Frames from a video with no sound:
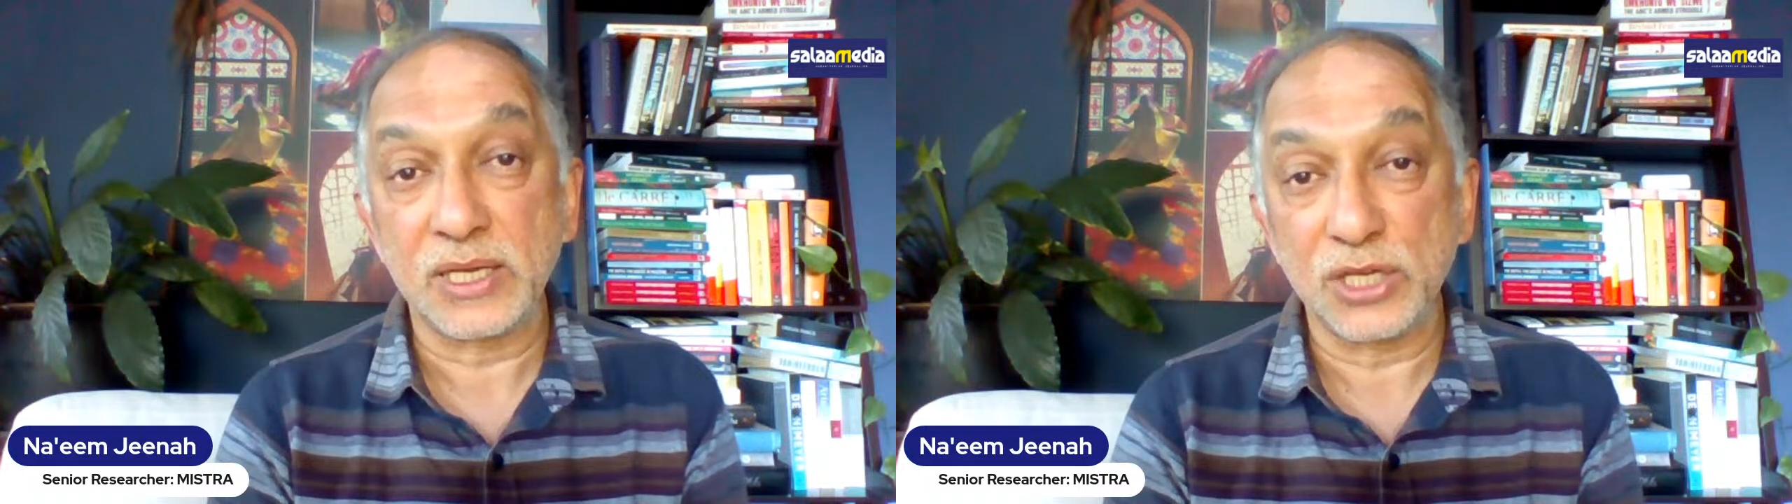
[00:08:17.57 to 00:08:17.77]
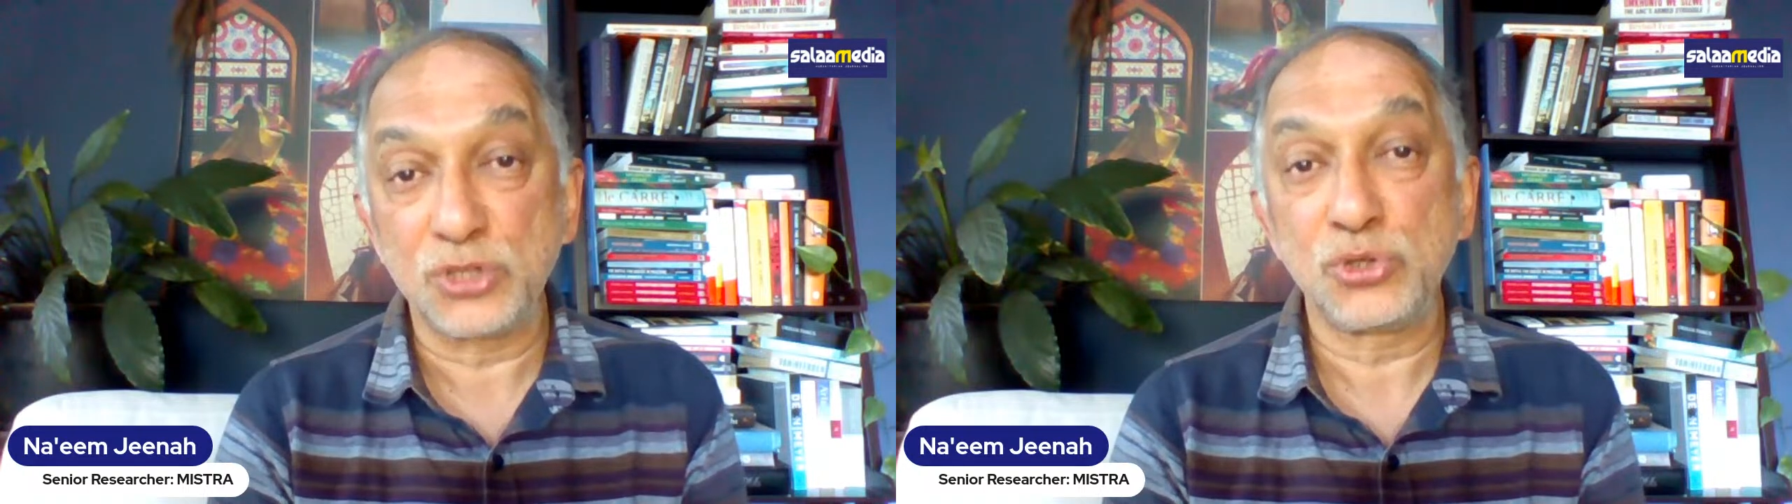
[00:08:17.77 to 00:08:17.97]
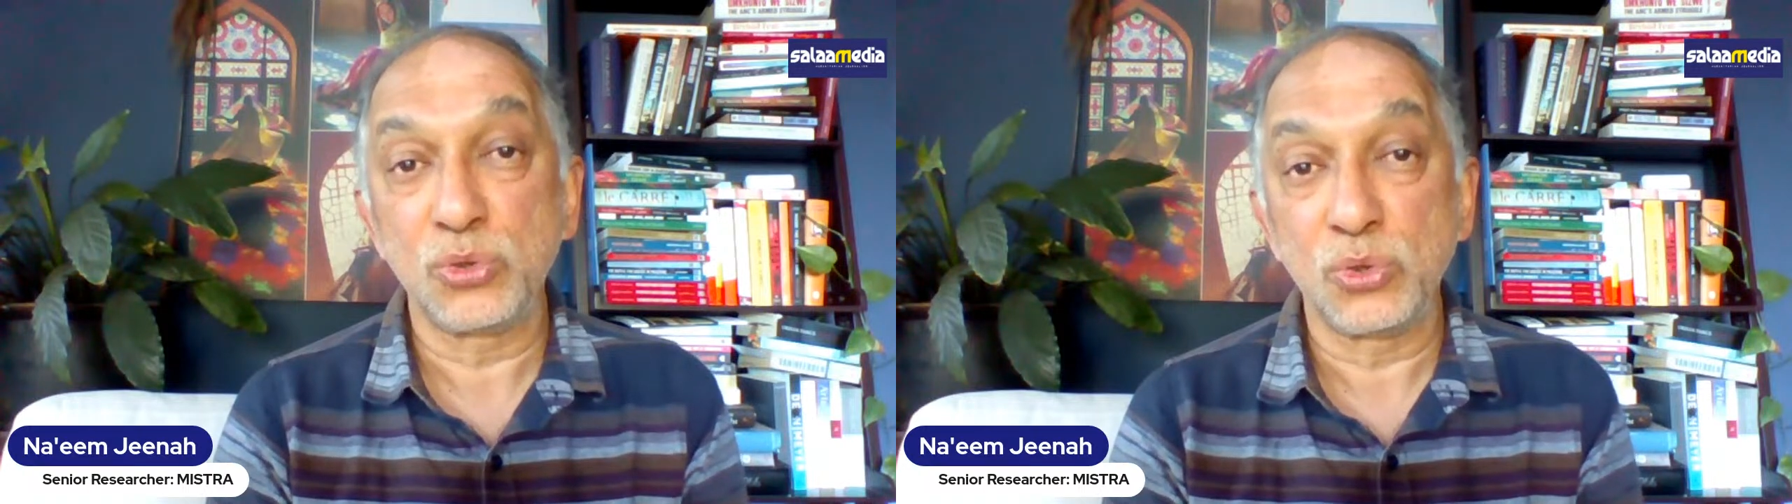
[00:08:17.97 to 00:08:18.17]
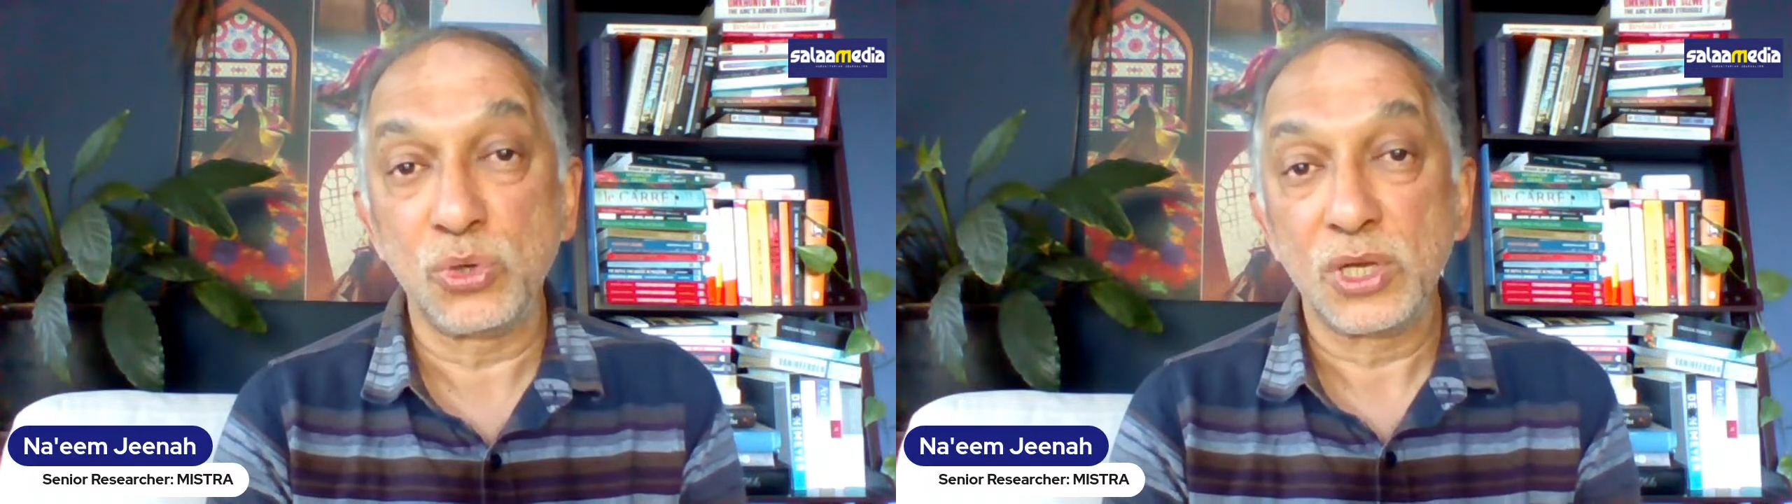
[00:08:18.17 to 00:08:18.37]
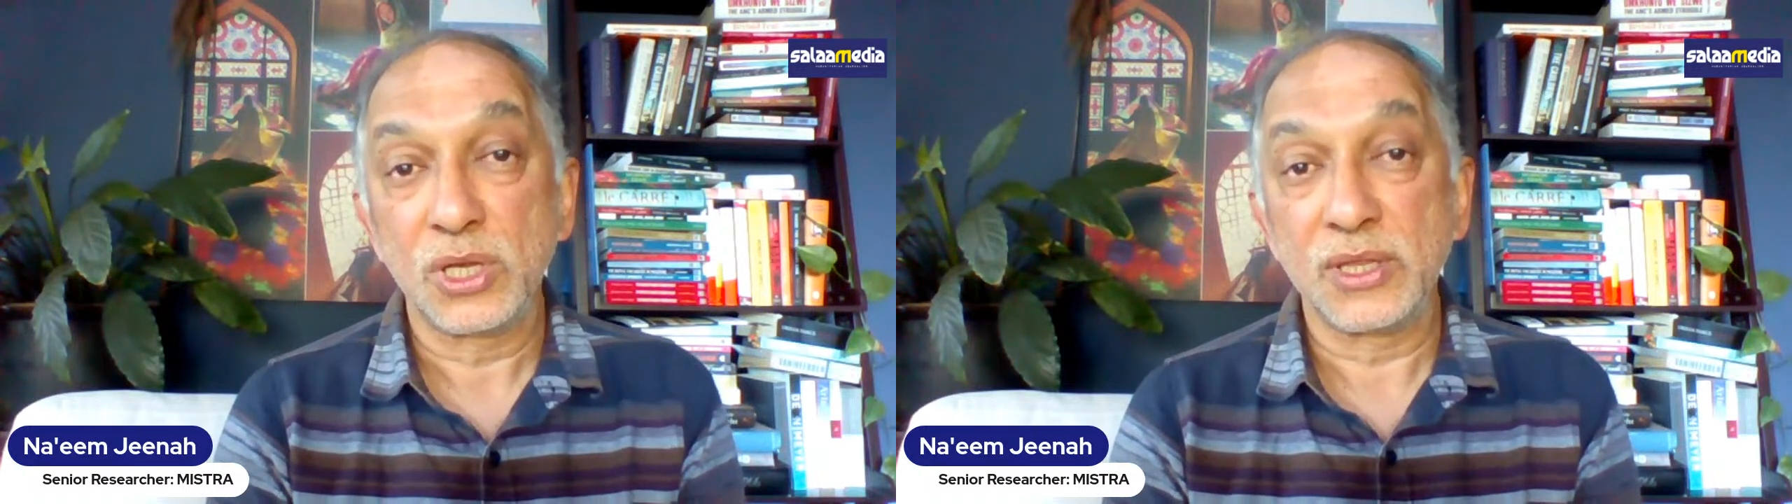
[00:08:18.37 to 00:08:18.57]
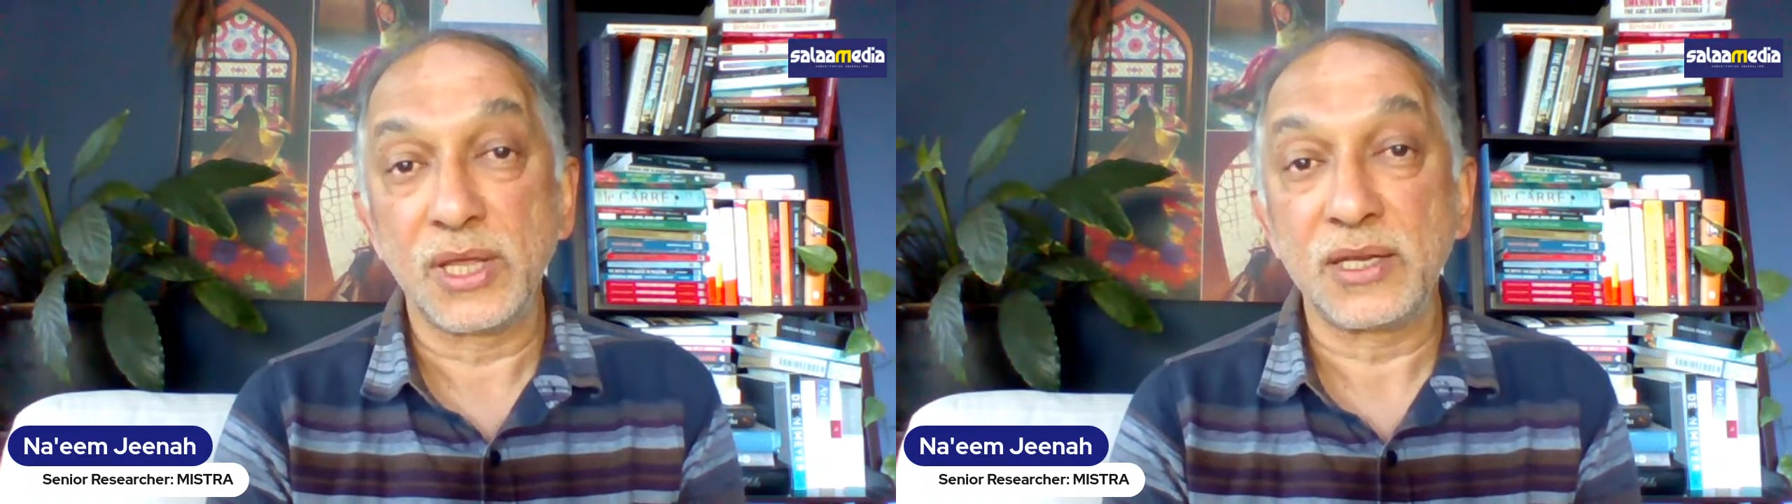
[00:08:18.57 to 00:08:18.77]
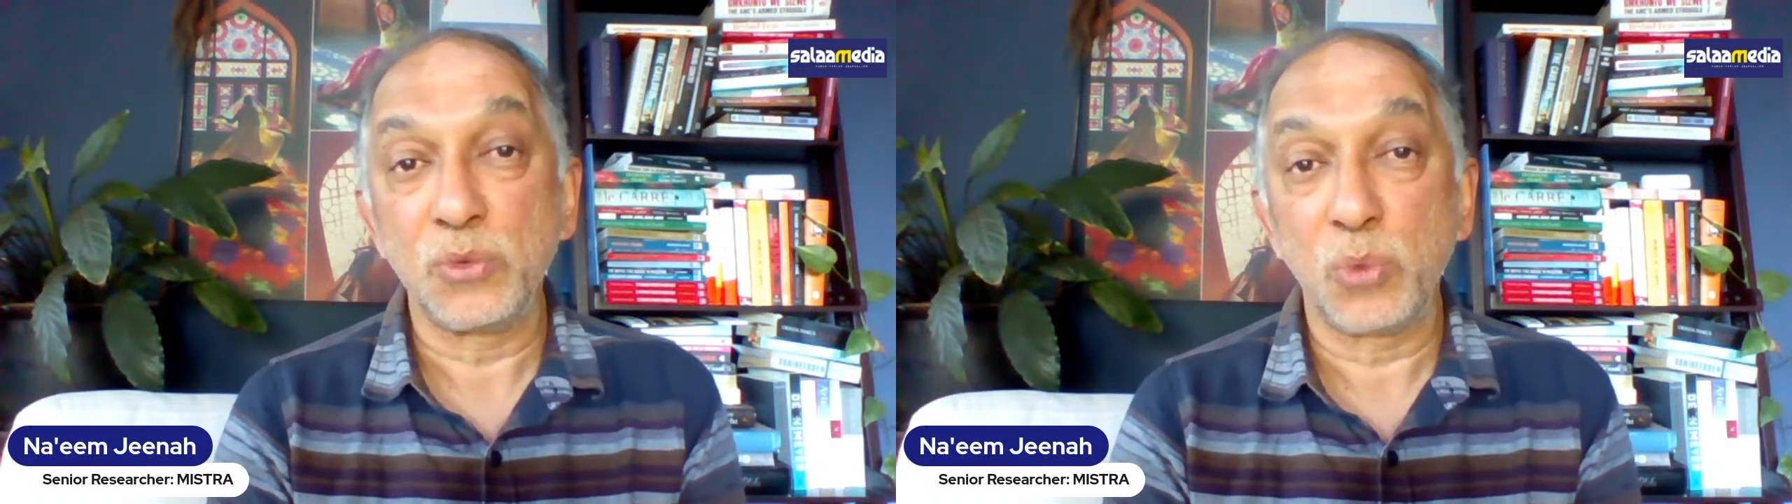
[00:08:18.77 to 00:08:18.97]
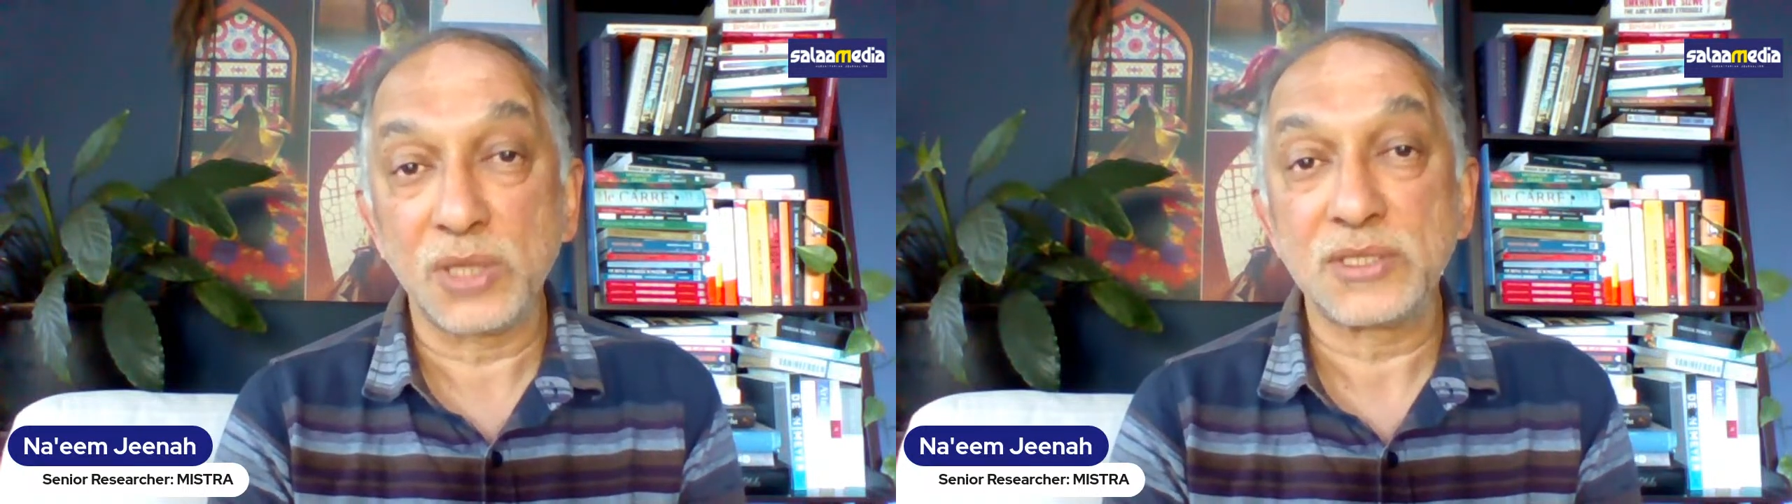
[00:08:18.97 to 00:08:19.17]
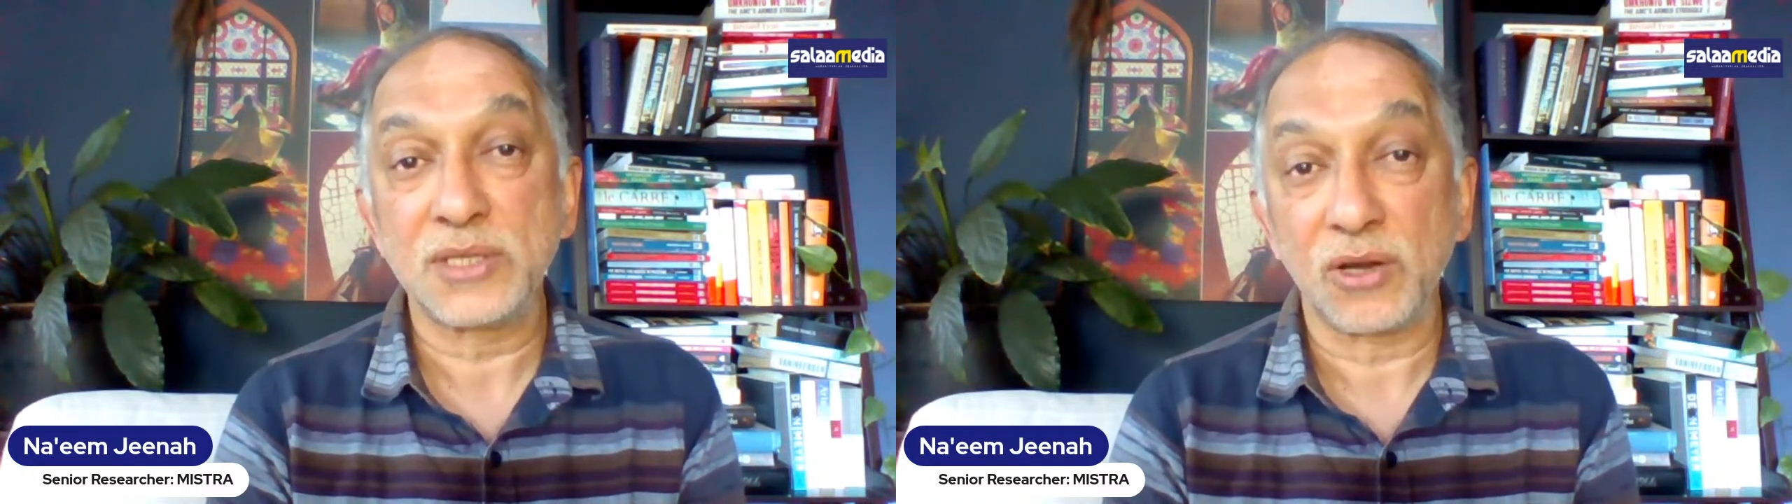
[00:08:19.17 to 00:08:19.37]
issue that he wants